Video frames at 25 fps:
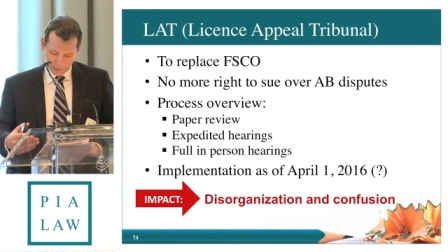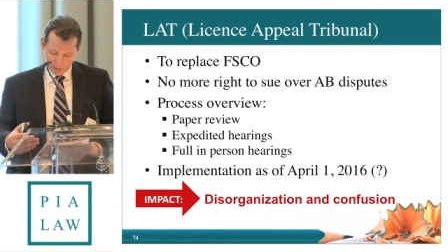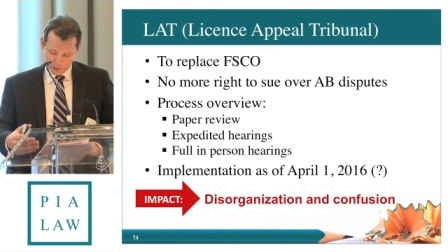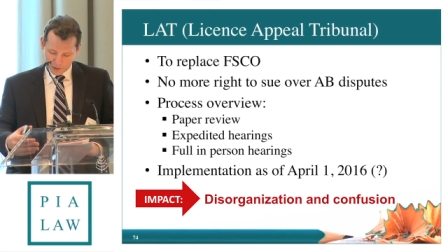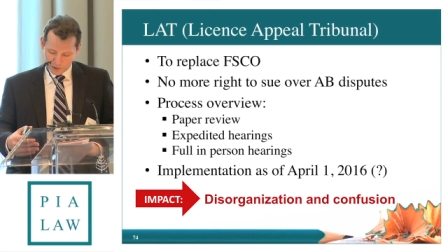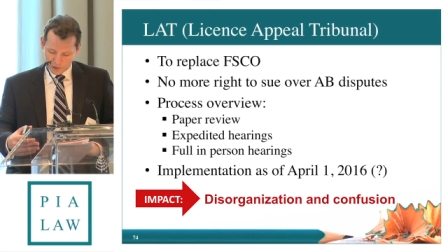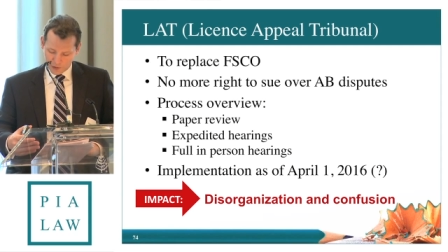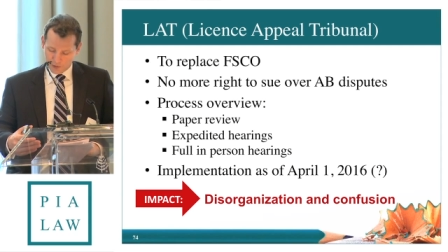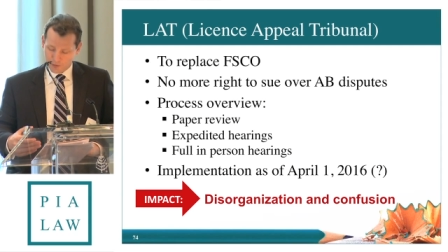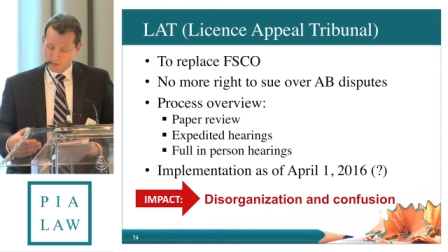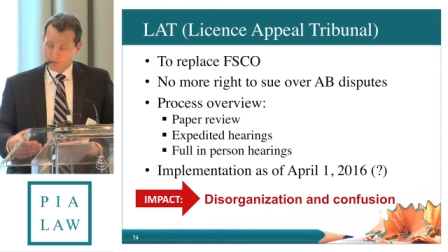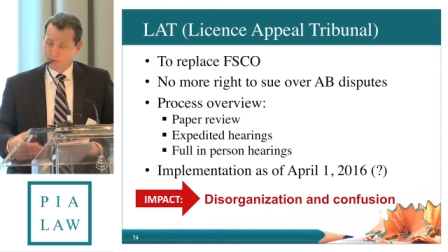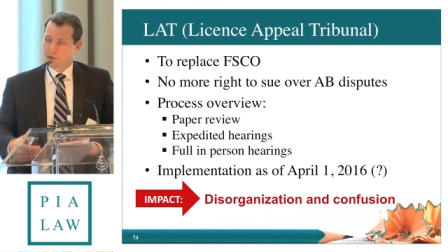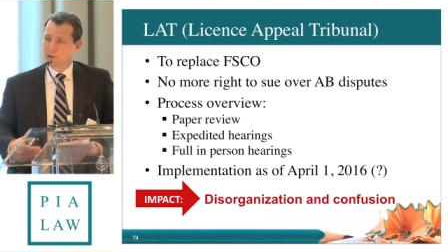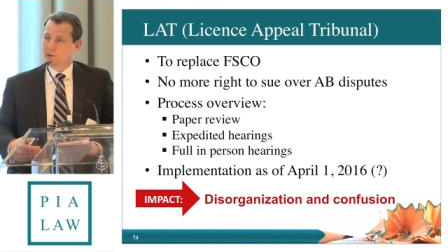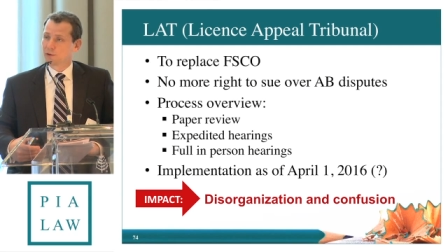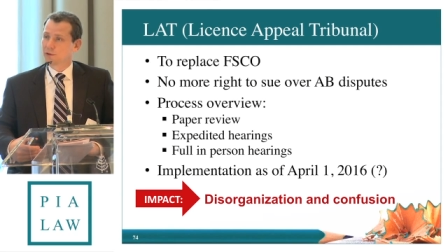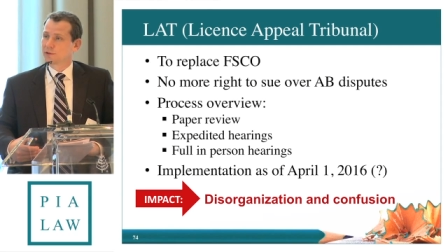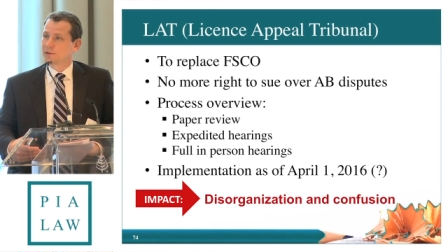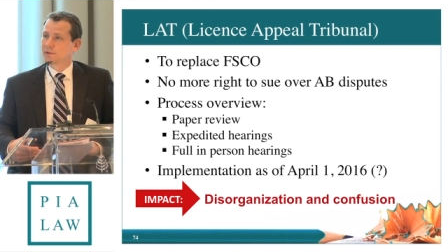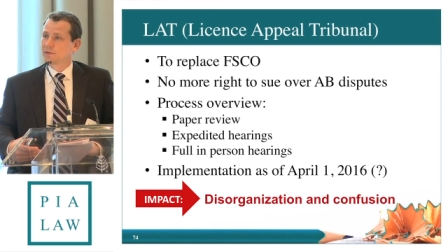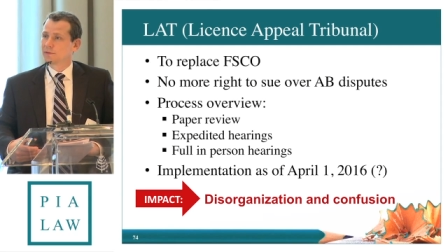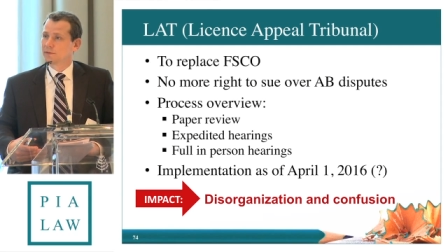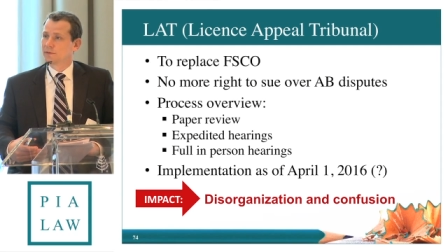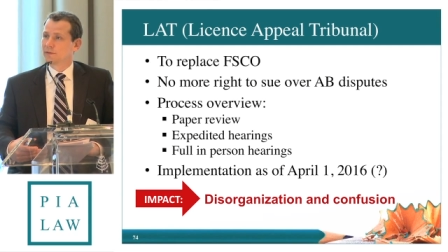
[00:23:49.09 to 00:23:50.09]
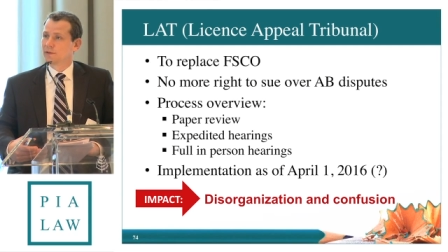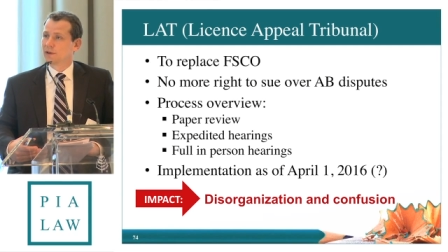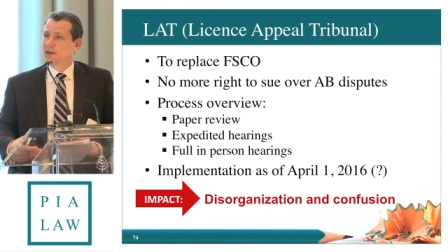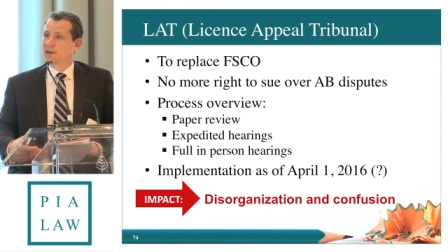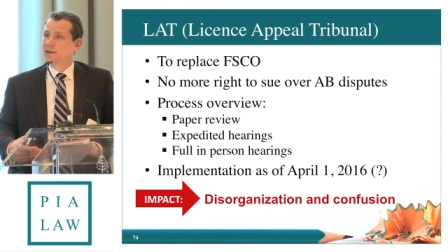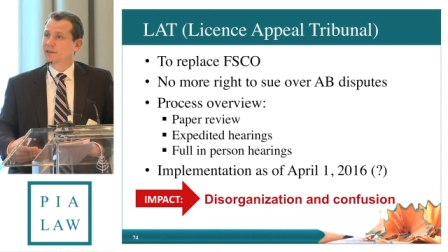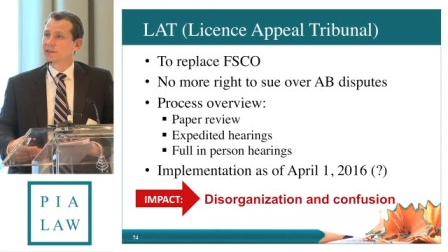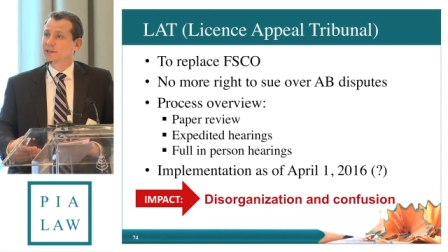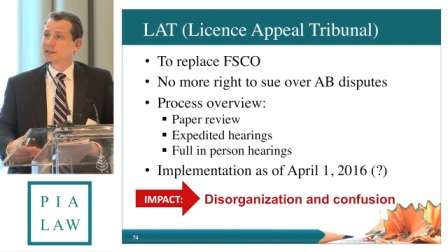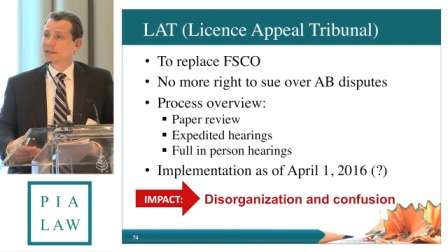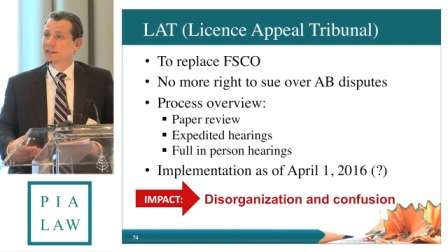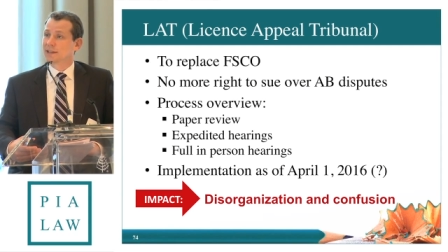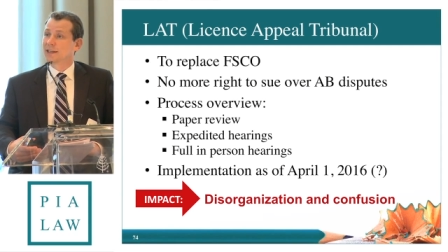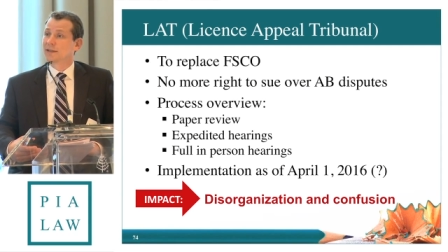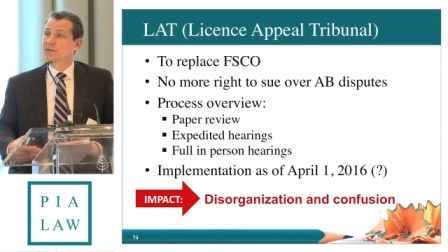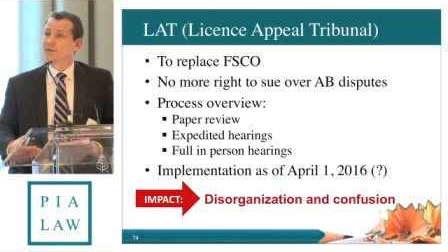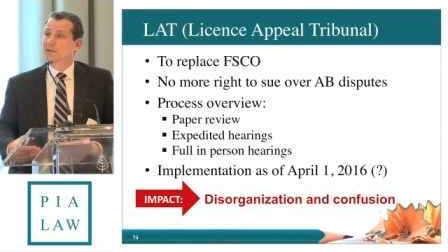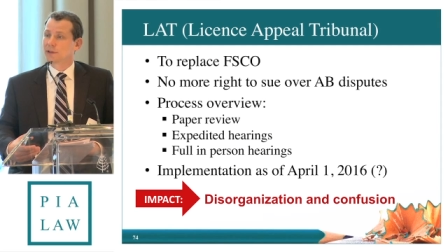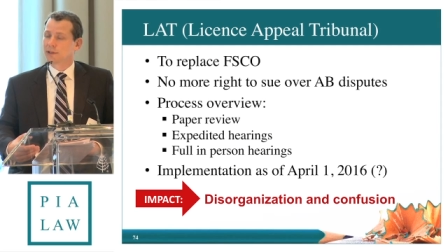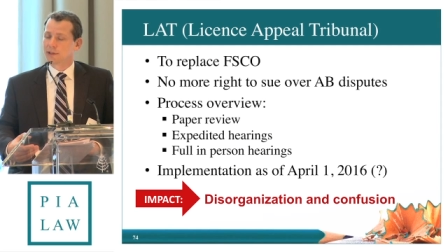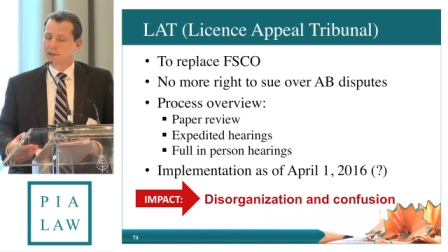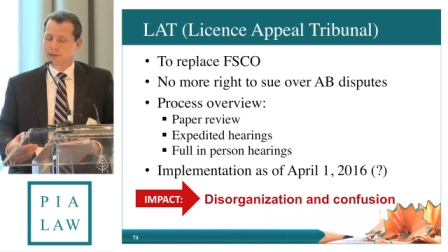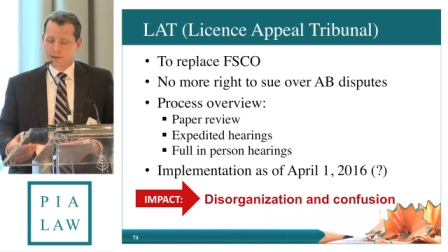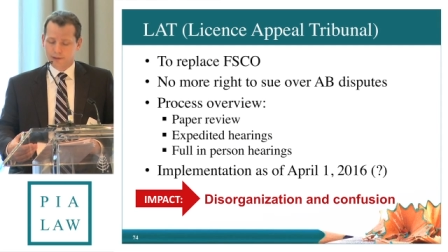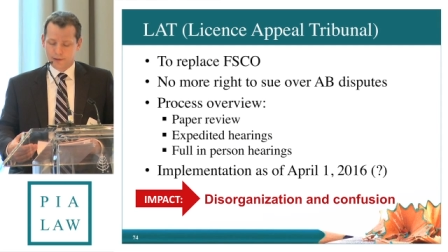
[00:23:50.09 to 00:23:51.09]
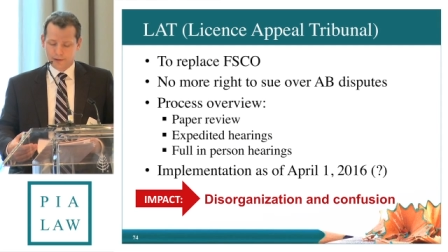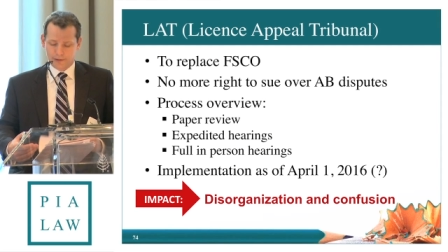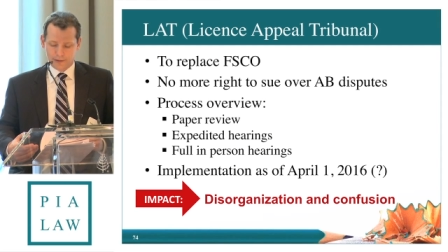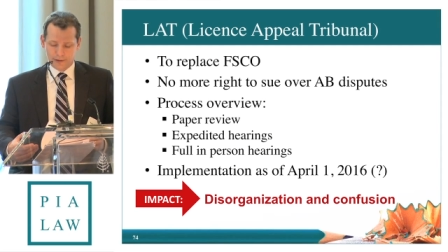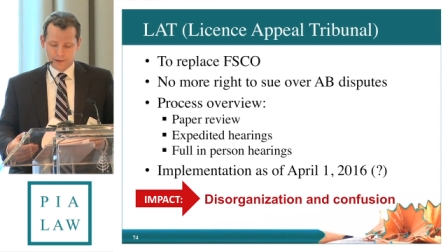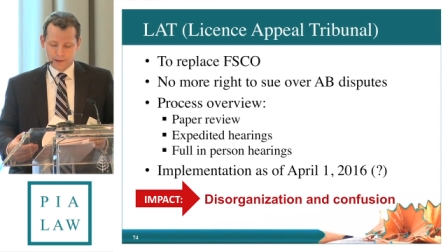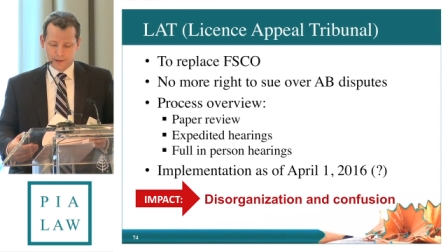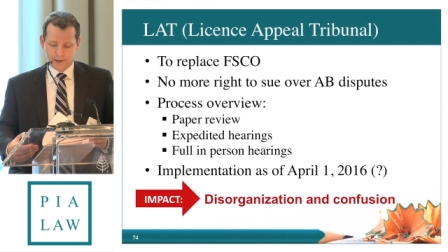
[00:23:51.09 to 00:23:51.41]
reserved for those very significant